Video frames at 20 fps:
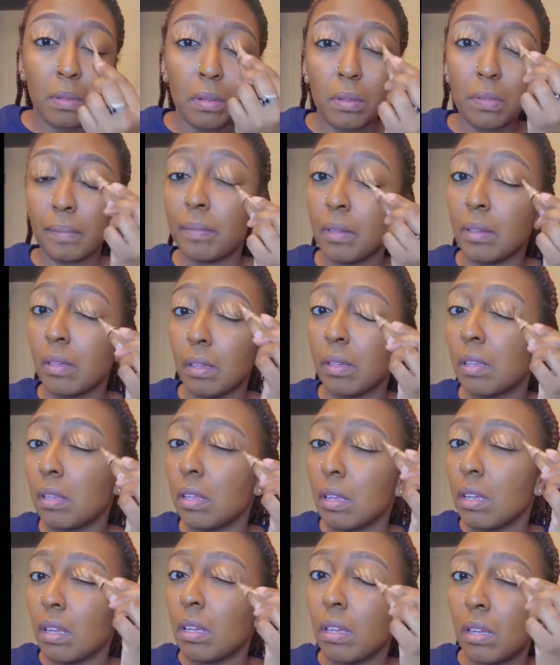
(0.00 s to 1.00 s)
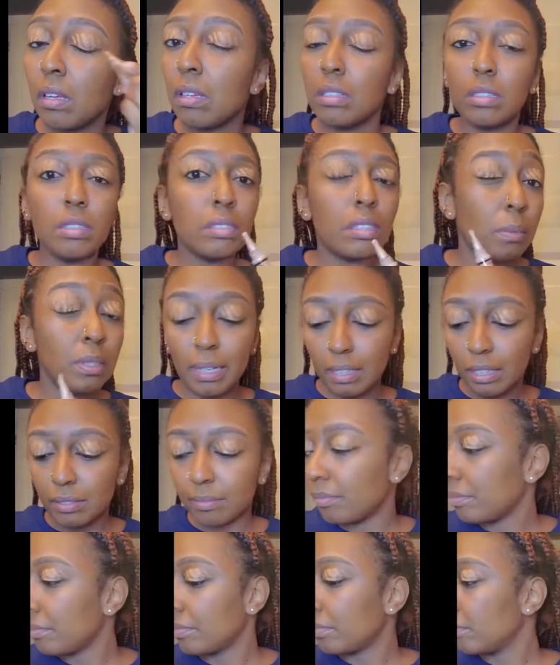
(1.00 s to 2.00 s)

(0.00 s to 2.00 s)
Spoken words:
I sat down in his section.